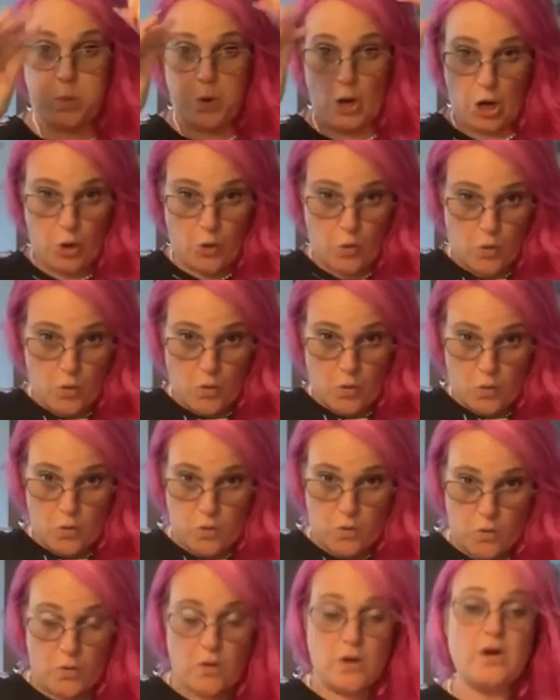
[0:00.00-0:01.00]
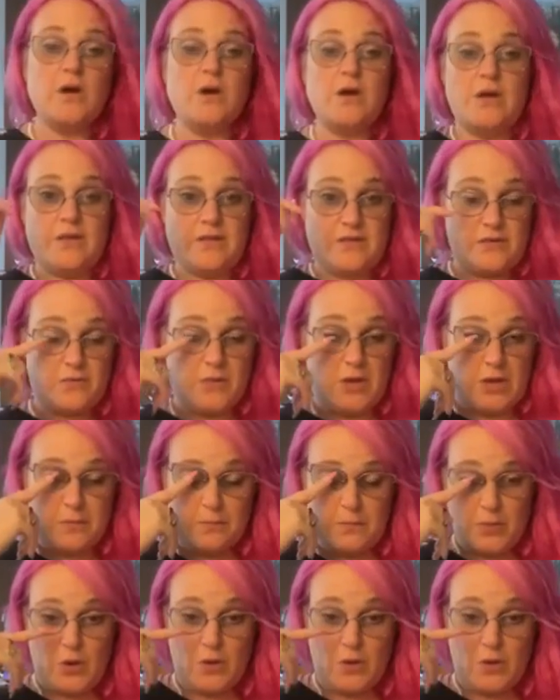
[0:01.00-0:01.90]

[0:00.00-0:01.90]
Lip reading: wow, to me.